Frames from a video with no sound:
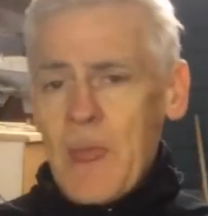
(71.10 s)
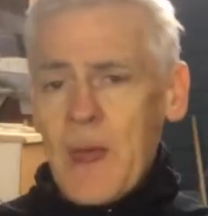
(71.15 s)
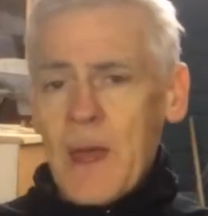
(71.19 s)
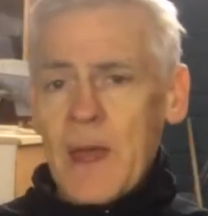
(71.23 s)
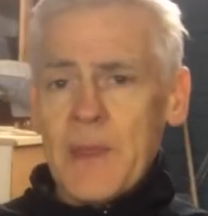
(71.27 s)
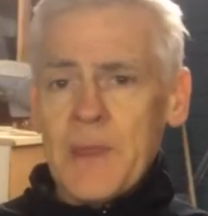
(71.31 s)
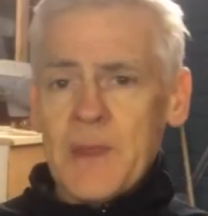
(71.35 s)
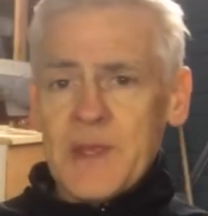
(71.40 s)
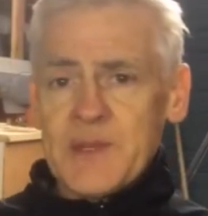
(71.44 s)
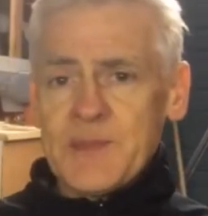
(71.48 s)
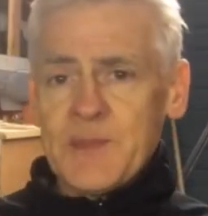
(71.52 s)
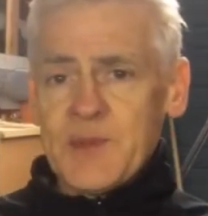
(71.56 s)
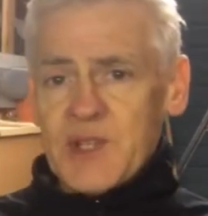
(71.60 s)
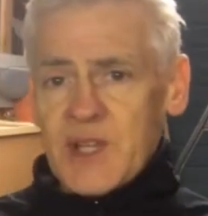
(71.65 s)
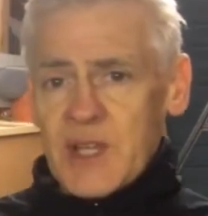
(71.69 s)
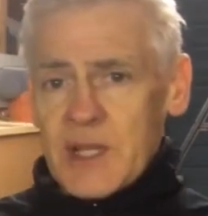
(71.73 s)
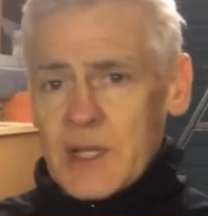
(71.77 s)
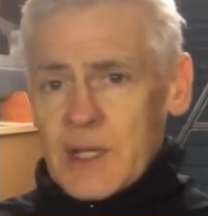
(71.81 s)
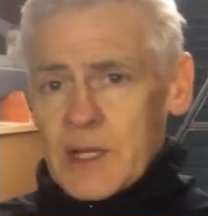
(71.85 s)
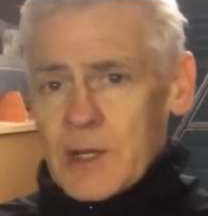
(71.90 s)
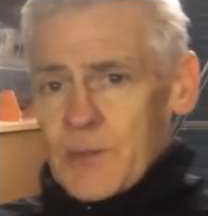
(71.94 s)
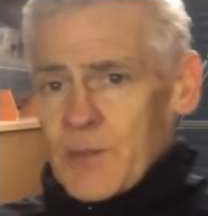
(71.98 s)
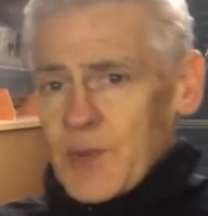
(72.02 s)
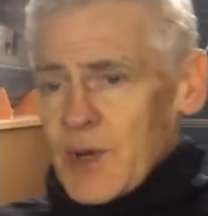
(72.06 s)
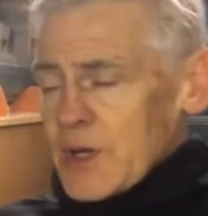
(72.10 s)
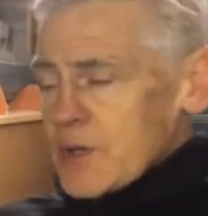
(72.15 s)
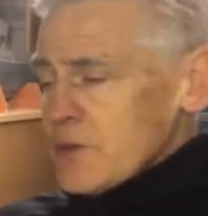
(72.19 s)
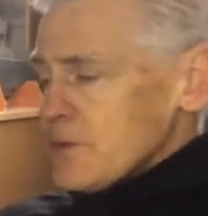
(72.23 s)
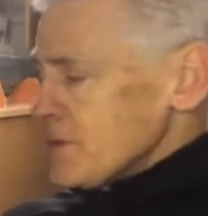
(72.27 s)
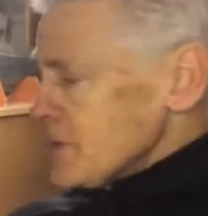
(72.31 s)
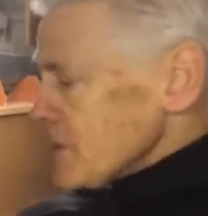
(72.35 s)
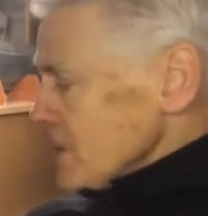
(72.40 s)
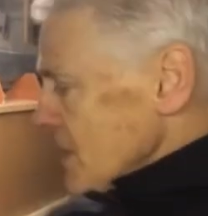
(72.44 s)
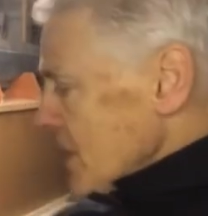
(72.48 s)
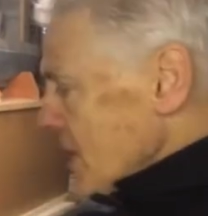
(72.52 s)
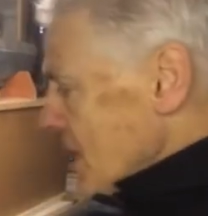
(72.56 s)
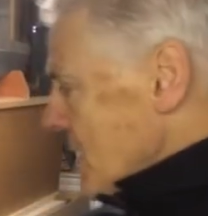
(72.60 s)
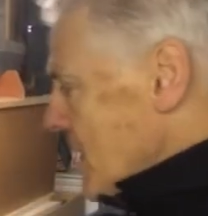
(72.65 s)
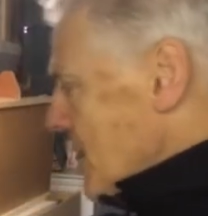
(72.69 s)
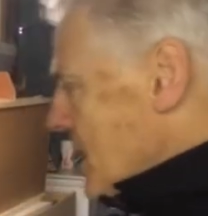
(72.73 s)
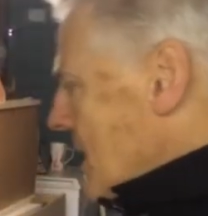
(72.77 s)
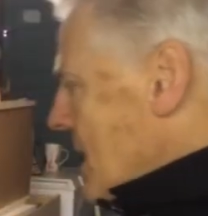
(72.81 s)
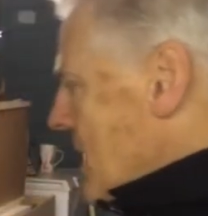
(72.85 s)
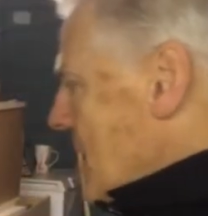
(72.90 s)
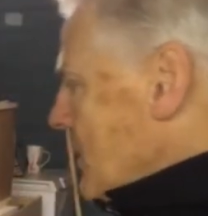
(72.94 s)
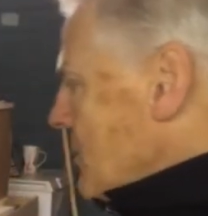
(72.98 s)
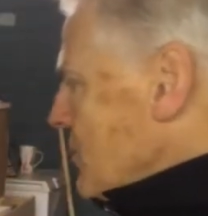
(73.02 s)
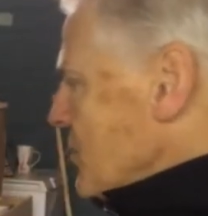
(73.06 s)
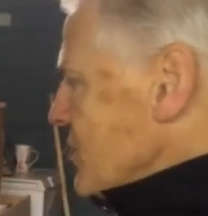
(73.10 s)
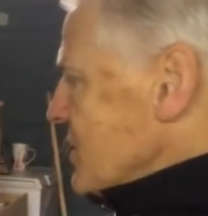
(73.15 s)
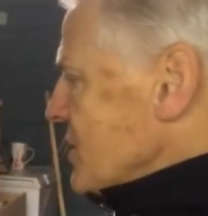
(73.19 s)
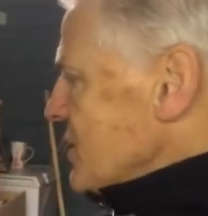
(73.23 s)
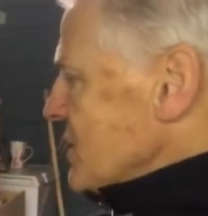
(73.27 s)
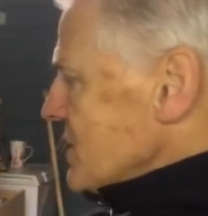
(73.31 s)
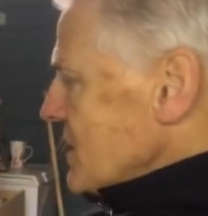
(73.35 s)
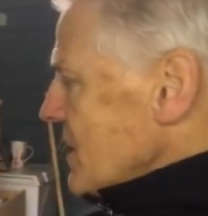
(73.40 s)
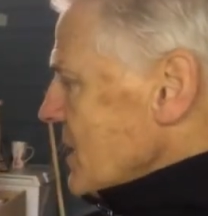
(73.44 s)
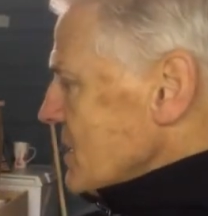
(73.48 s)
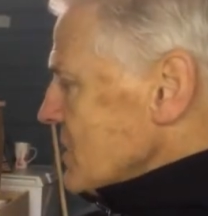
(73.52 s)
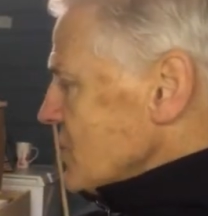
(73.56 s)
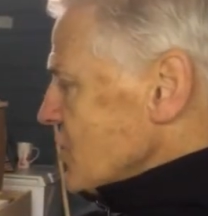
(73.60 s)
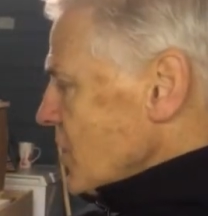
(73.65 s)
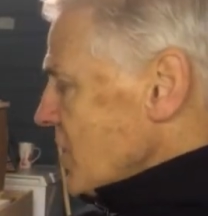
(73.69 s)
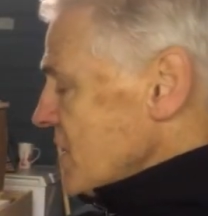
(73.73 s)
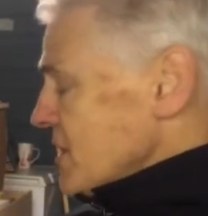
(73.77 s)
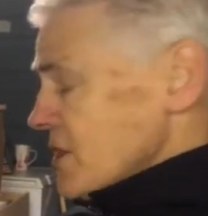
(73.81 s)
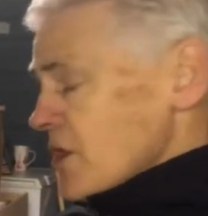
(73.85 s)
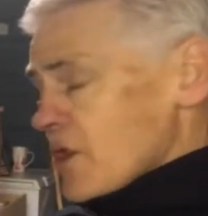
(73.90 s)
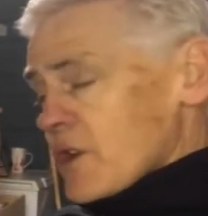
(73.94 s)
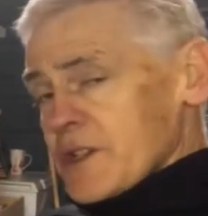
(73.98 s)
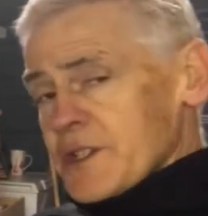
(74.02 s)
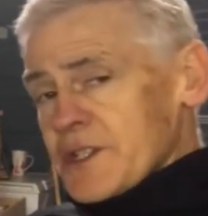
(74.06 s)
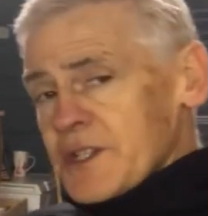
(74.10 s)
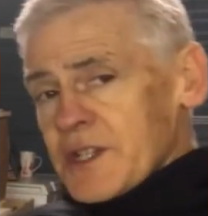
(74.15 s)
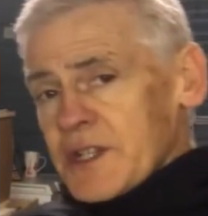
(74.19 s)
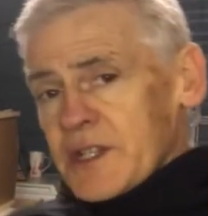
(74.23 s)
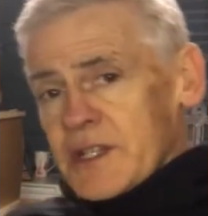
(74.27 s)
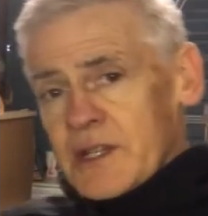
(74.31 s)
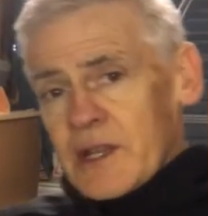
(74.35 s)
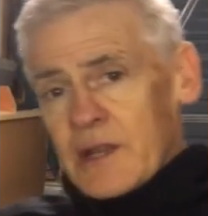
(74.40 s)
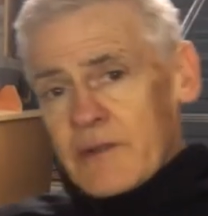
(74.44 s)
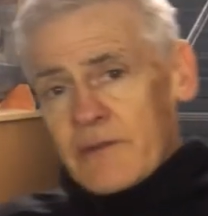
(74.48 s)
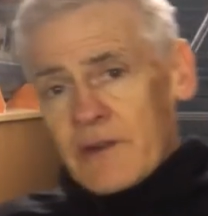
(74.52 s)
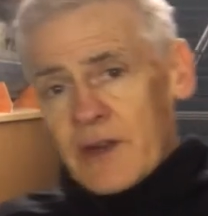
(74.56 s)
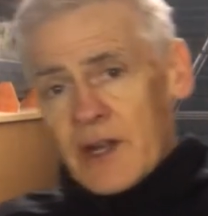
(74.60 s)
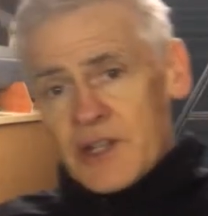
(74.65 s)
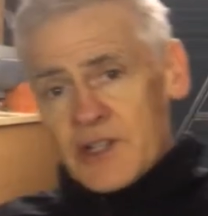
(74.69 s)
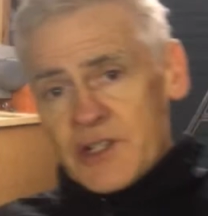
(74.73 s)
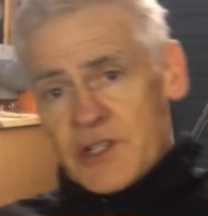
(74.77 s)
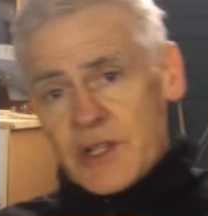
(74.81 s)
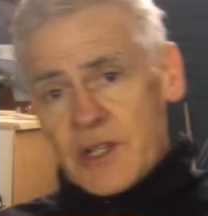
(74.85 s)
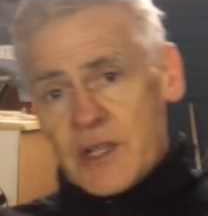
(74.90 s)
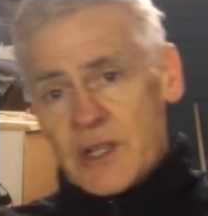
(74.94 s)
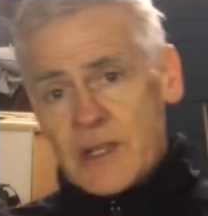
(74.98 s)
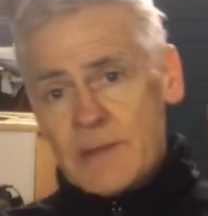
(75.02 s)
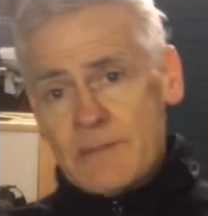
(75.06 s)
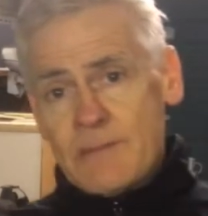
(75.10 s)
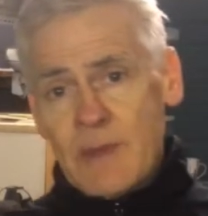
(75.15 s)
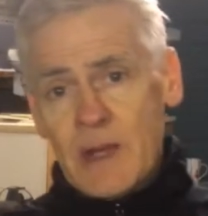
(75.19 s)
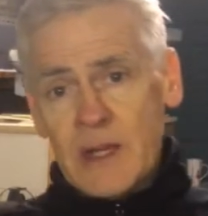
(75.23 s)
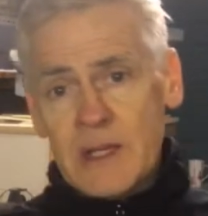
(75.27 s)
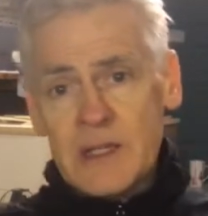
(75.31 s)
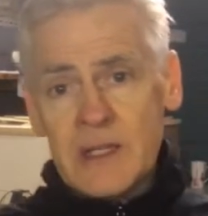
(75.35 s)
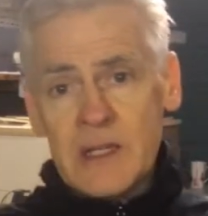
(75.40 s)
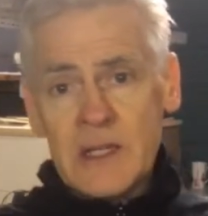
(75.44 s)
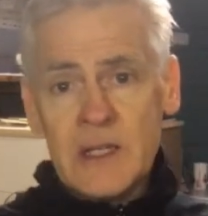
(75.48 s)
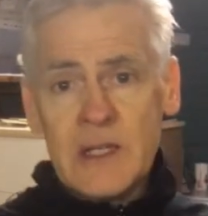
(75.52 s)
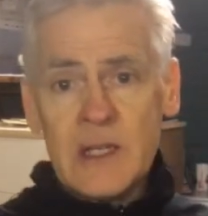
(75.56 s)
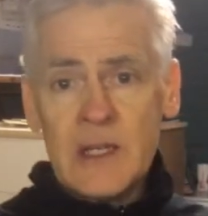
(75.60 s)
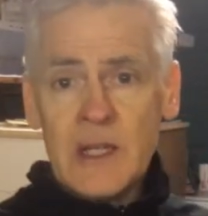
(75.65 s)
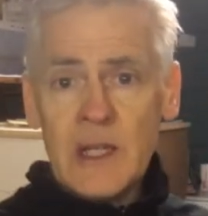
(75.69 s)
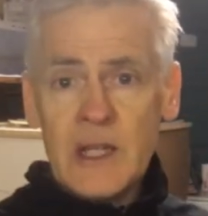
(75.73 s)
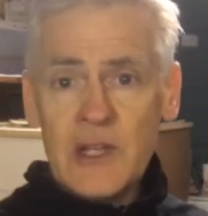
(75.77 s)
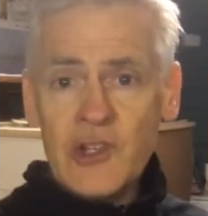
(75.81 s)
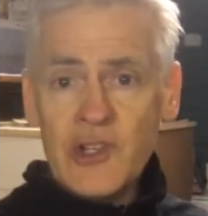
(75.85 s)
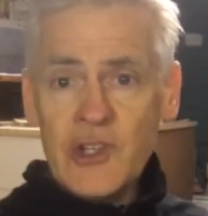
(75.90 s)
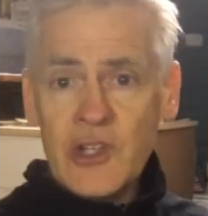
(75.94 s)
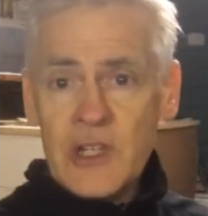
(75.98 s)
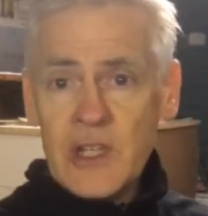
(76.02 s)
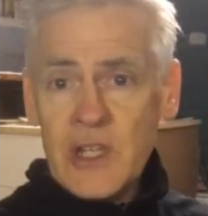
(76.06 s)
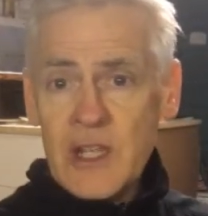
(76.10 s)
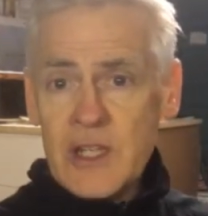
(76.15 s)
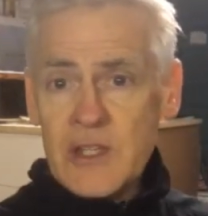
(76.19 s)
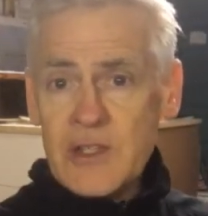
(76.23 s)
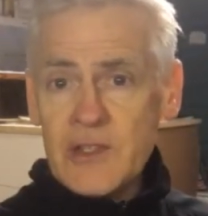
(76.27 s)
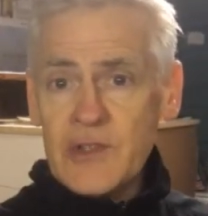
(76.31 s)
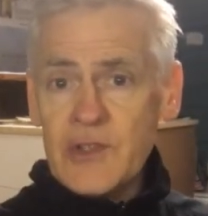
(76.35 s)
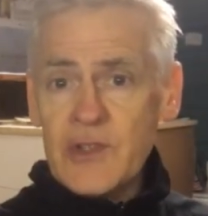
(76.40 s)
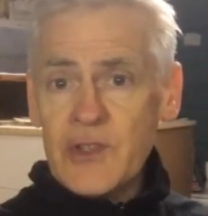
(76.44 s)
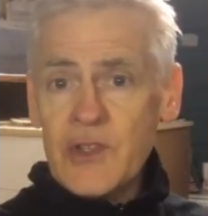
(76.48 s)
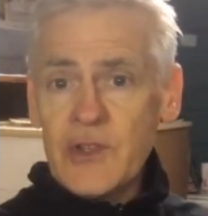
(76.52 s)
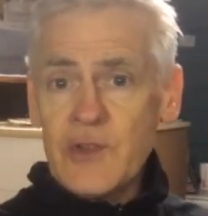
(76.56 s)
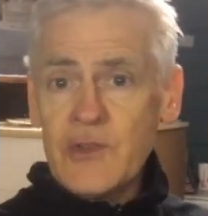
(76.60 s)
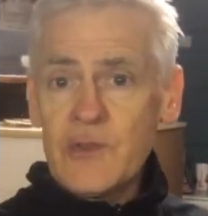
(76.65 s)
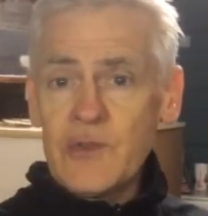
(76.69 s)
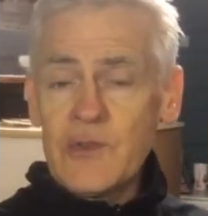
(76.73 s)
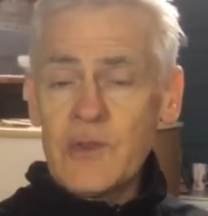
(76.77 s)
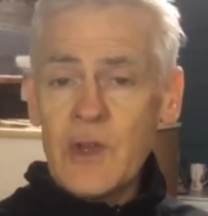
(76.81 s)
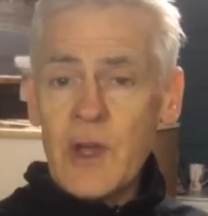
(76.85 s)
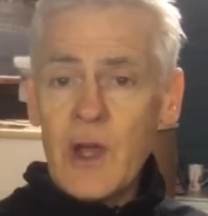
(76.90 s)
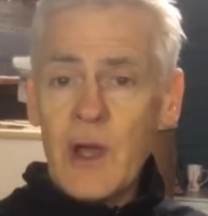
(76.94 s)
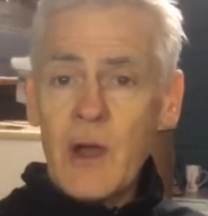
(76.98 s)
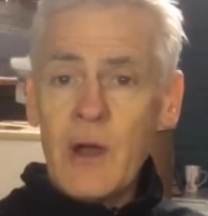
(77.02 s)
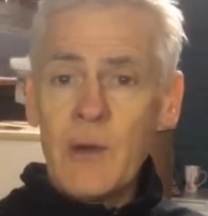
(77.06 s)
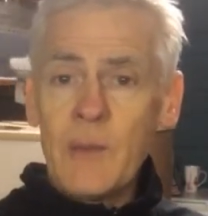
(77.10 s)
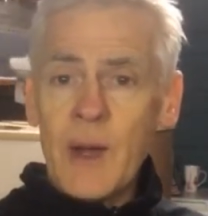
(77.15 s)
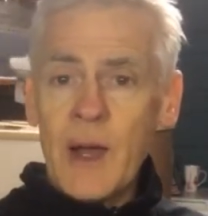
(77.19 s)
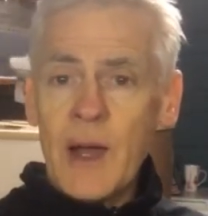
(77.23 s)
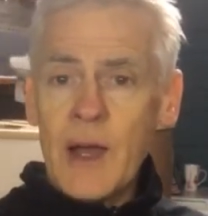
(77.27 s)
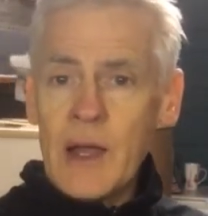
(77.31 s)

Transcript: this particular boat, which is HA-19, never actually made it into the harbour.